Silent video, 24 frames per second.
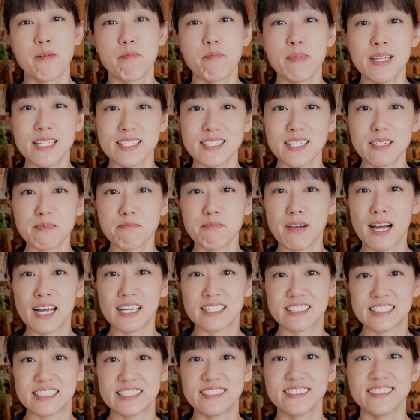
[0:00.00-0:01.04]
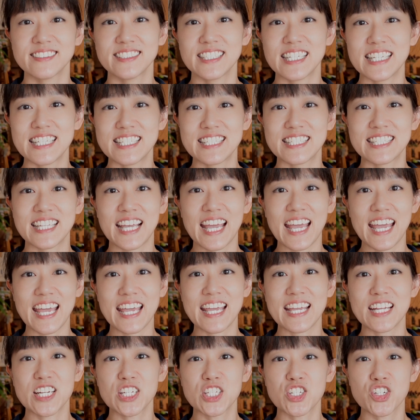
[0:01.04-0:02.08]
Mystic Market is
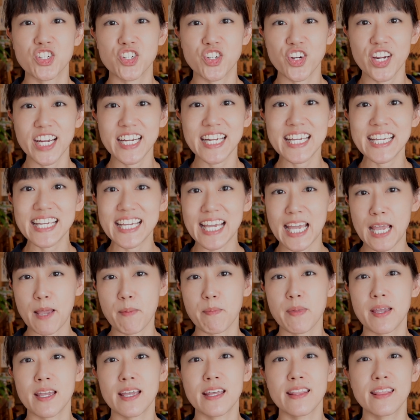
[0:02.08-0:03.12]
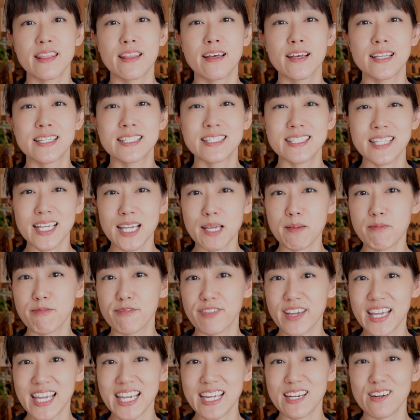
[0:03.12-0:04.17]
a trading game in the same
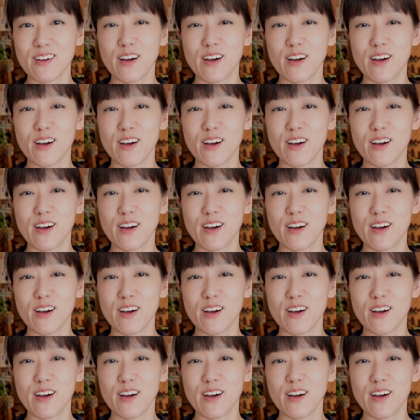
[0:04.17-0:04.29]
vein